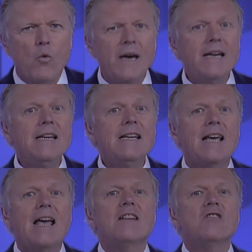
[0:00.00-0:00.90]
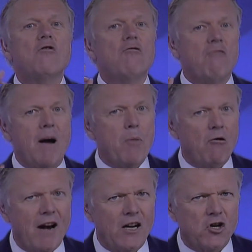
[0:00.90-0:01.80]
we get
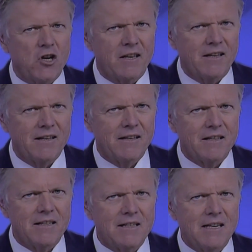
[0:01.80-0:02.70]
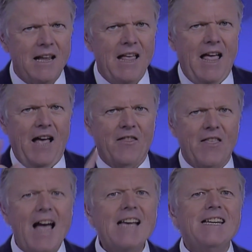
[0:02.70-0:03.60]
reparations.
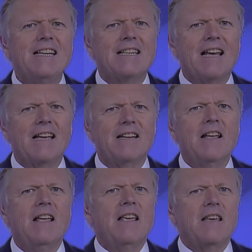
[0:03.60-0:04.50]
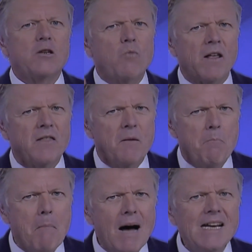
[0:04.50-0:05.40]
And that, he said, is when the
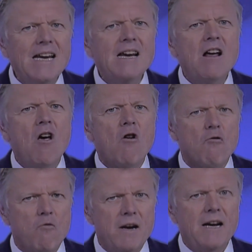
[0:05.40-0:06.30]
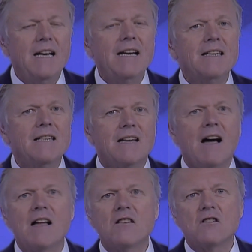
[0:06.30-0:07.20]
money really
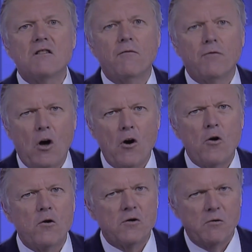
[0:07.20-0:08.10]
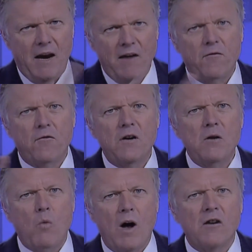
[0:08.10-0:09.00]
starts to flow to
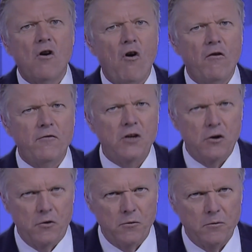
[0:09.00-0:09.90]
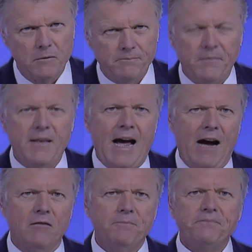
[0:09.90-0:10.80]
every one of you.
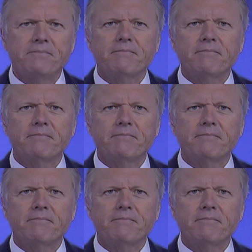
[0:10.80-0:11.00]
Now,